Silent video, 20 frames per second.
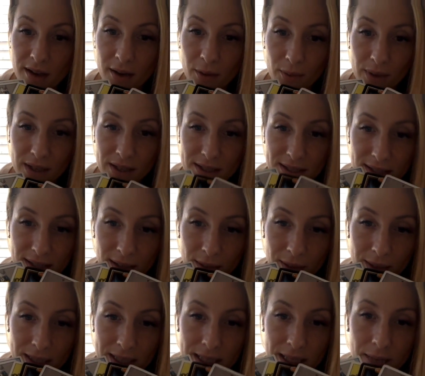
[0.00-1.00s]
Now, what else did I
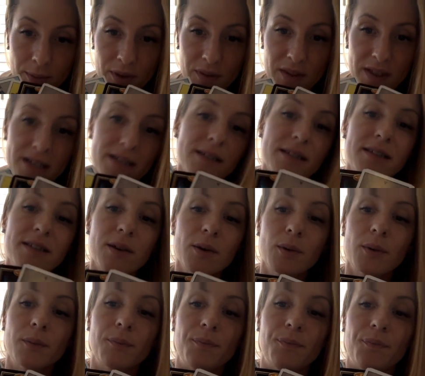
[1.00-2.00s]
want to say about this?
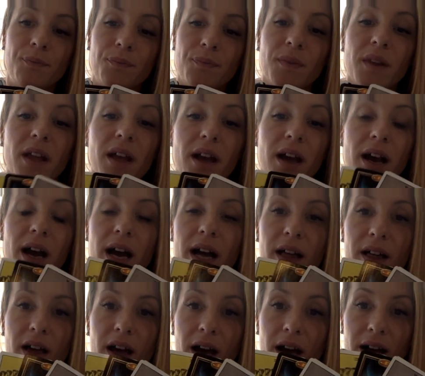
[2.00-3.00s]
So
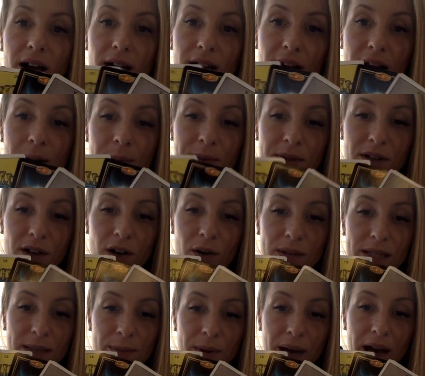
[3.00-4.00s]
cups are
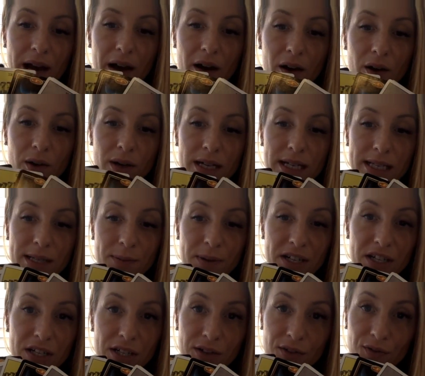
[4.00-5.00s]
always about
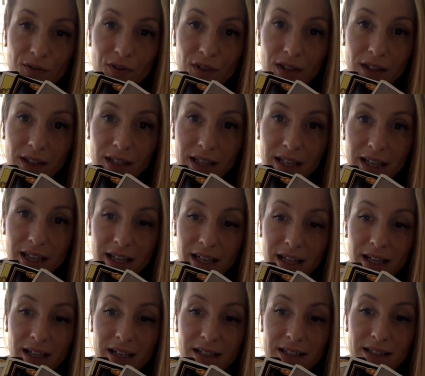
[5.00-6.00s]
expression of
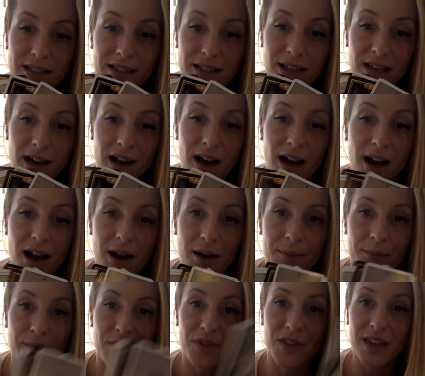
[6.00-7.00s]
feelings,
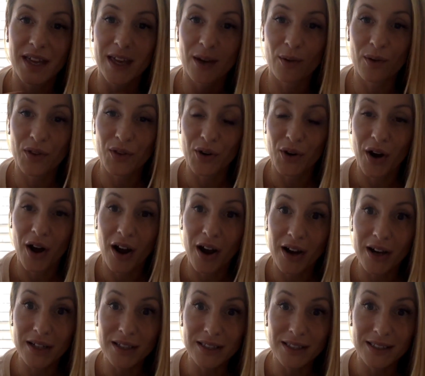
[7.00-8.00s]
thinking with your
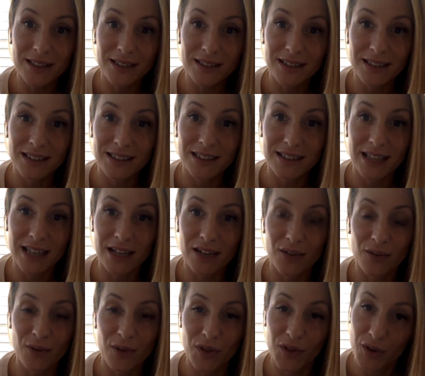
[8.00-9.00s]
heart instead
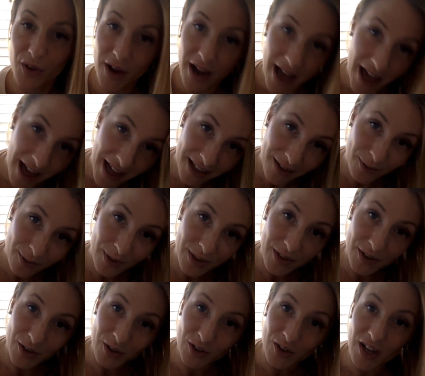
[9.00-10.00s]
of with your head, with
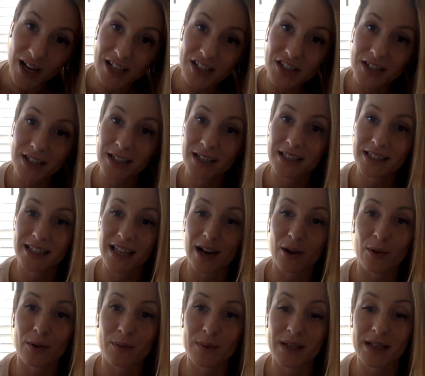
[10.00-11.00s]
your logic, because that
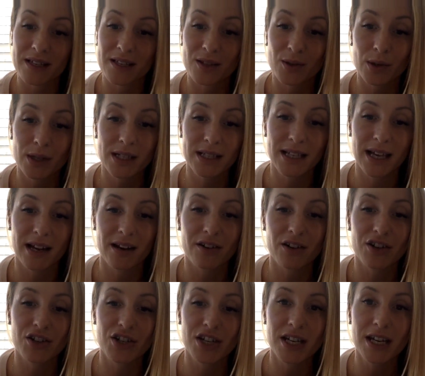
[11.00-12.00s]
would be a sword's
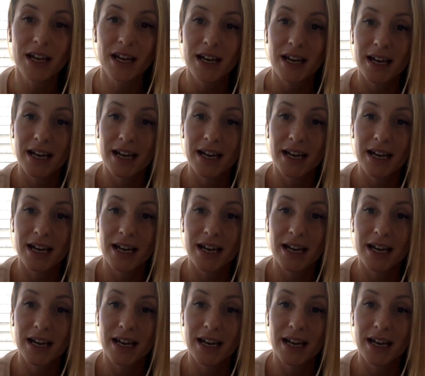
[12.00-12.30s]
energy.